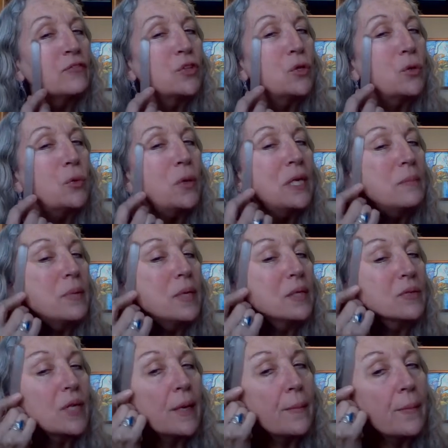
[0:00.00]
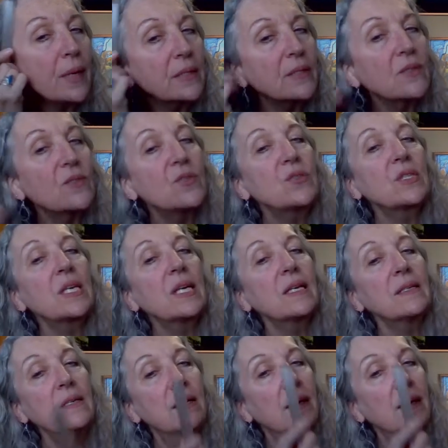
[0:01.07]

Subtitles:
fluid build up under the skin.